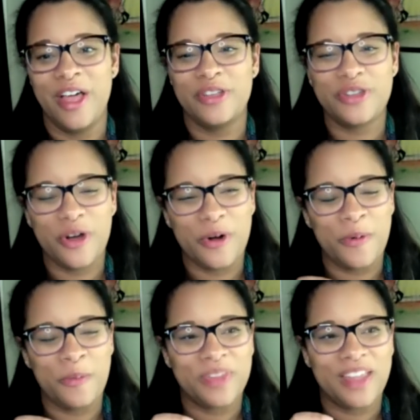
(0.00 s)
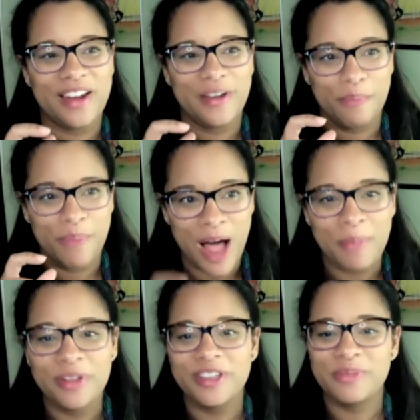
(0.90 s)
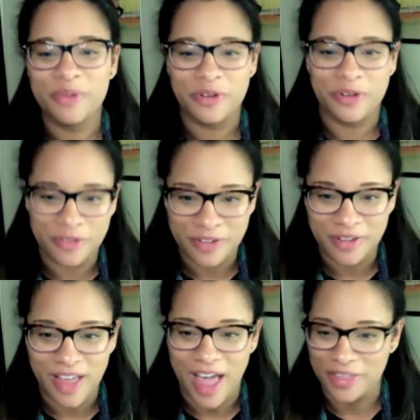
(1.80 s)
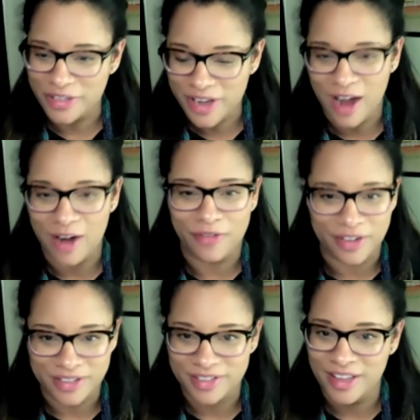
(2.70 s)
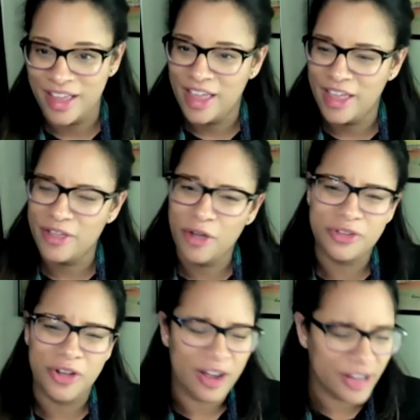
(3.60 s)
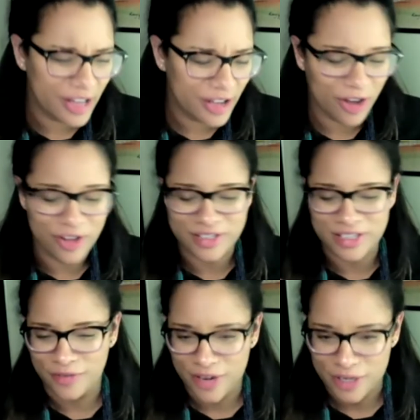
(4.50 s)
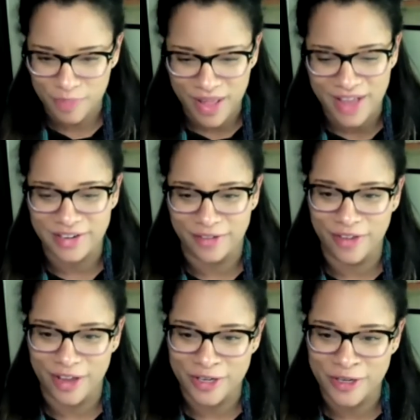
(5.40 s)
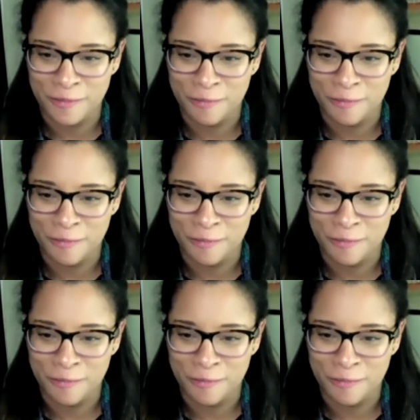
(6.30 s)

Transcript: So, in a populist move at this conference, he goes on and he calls these fish plastic fish.